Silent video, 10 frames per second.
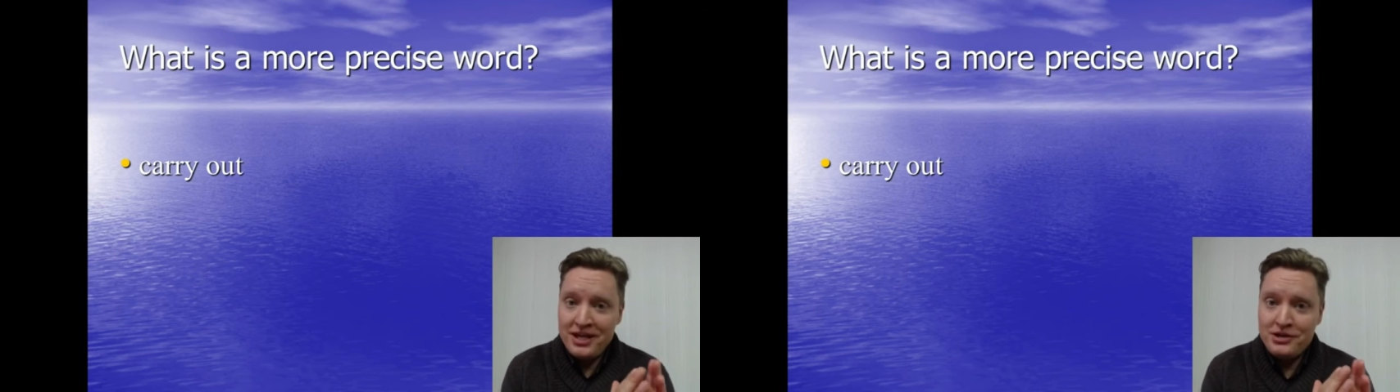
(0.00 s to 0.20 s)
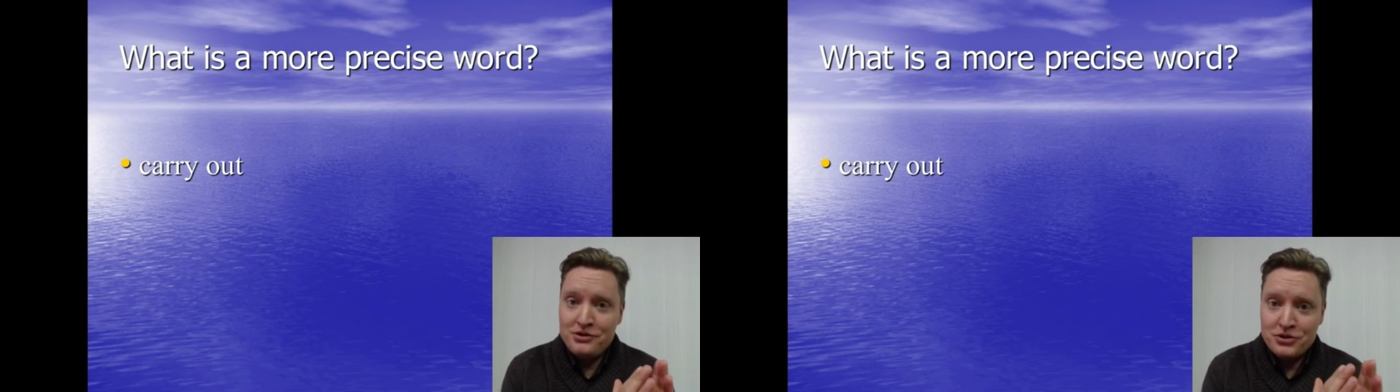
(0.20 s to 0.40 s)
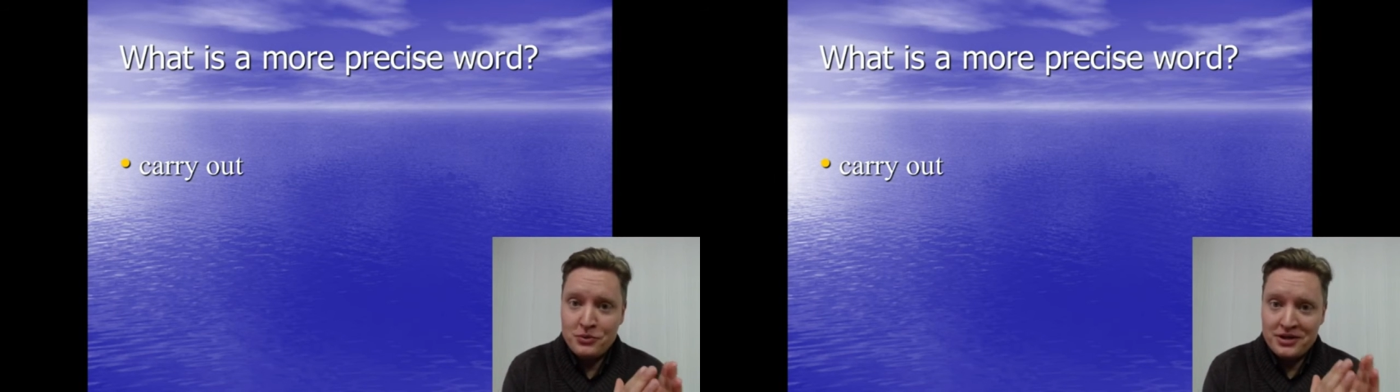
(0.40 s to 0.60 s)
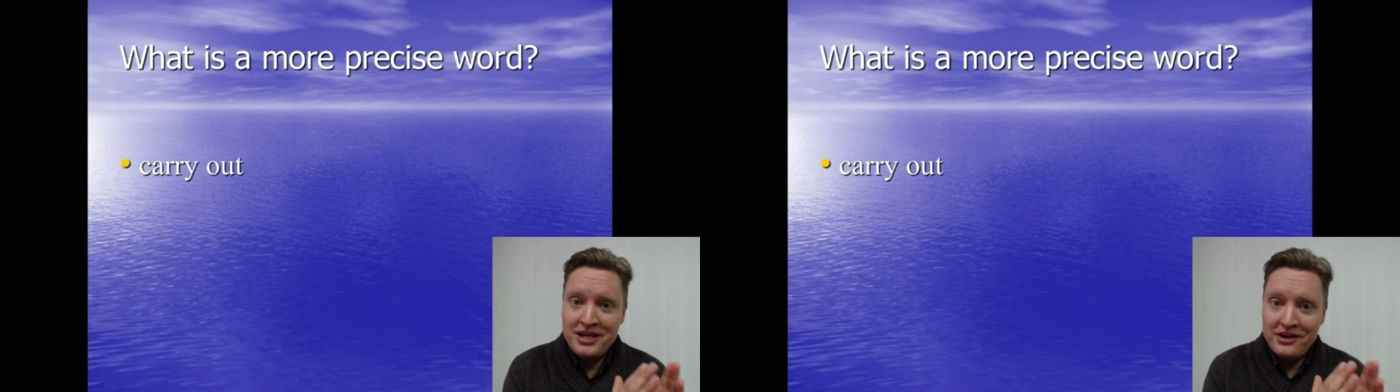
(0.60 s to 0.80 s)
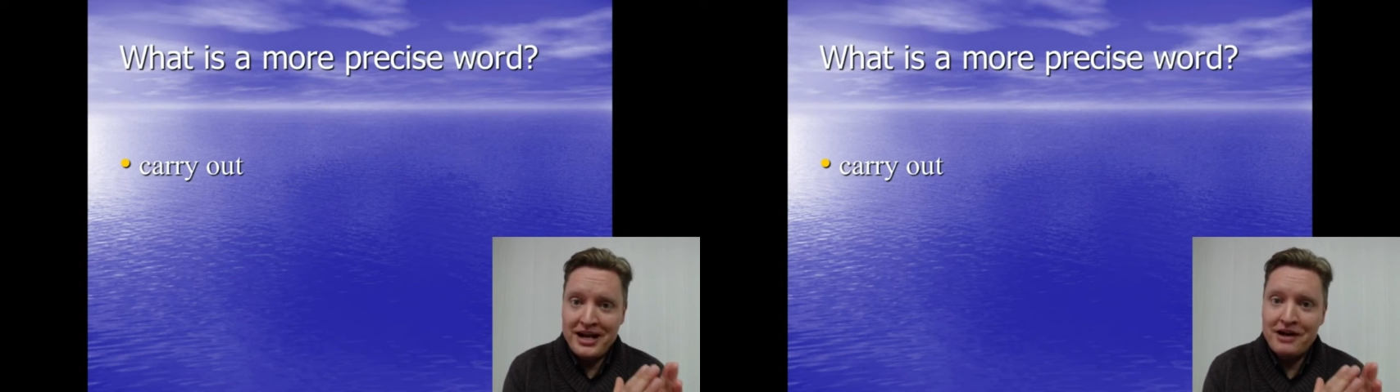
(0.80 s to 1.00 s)
can use the word
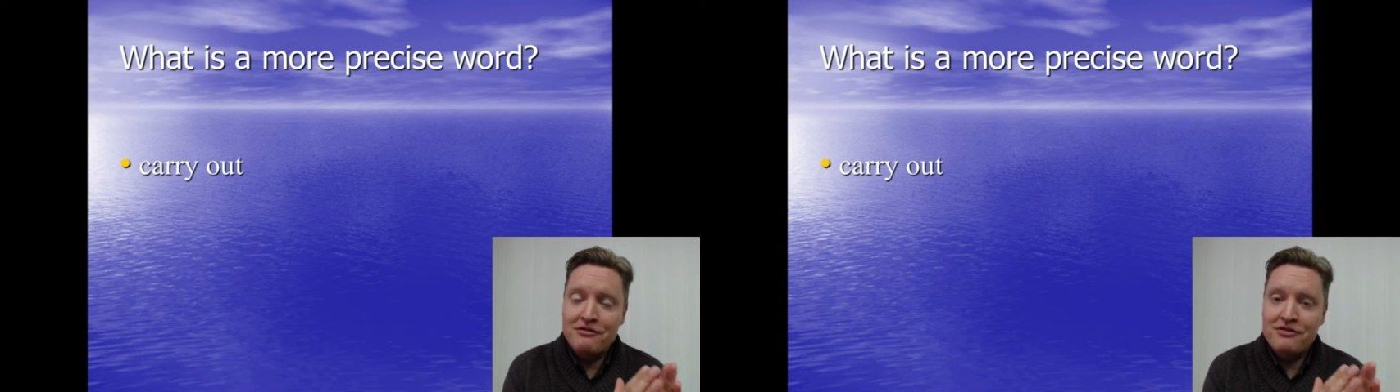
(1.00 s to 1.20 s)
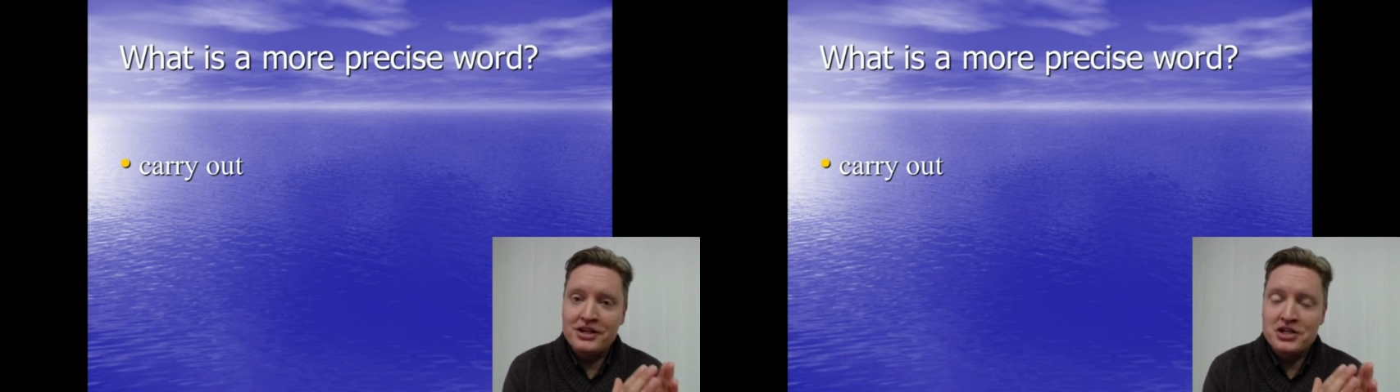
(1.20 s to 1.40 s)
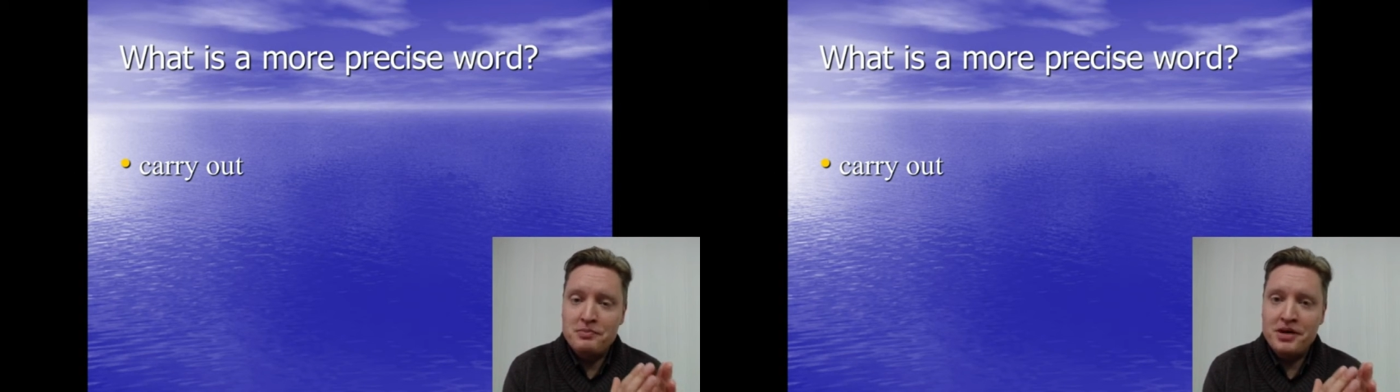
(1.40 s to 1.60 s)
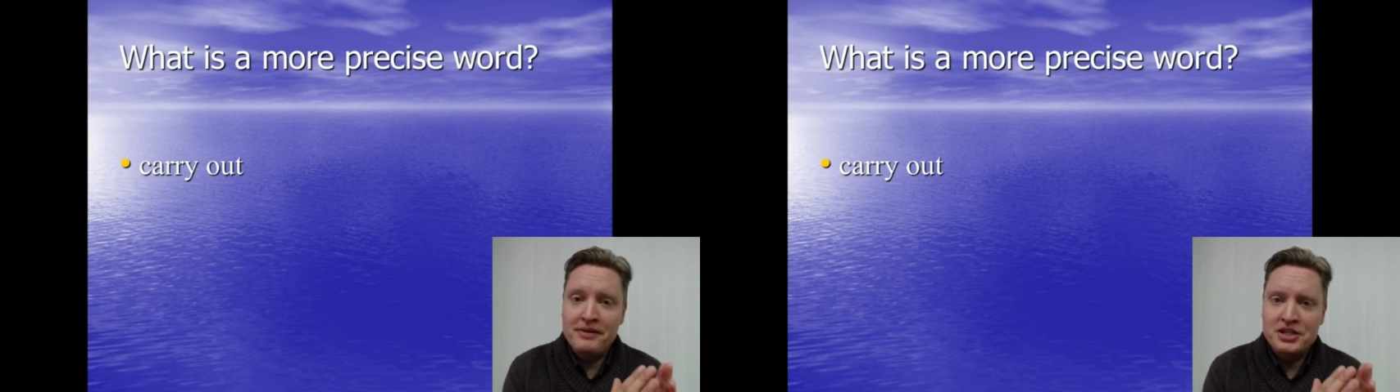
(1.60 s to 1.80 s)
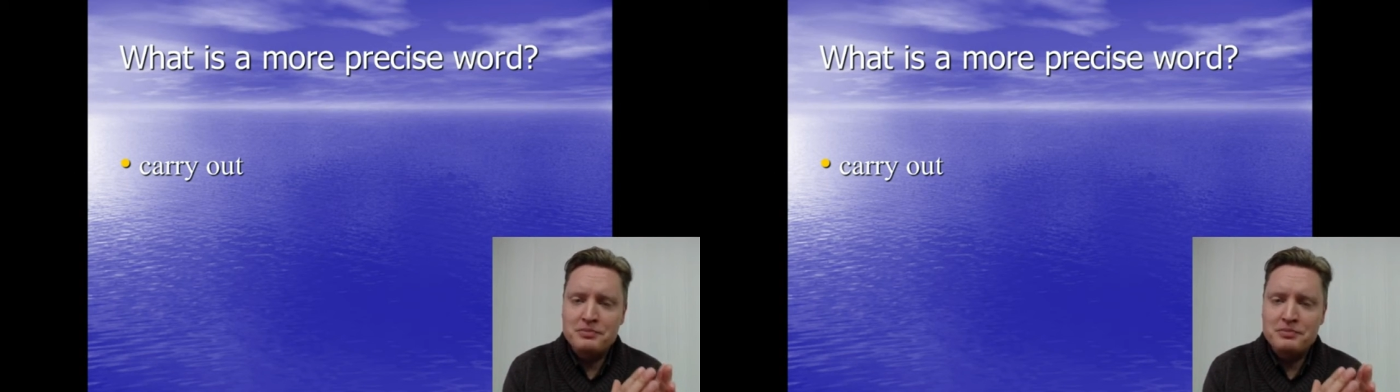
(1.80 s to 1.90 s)
carry out for experiments,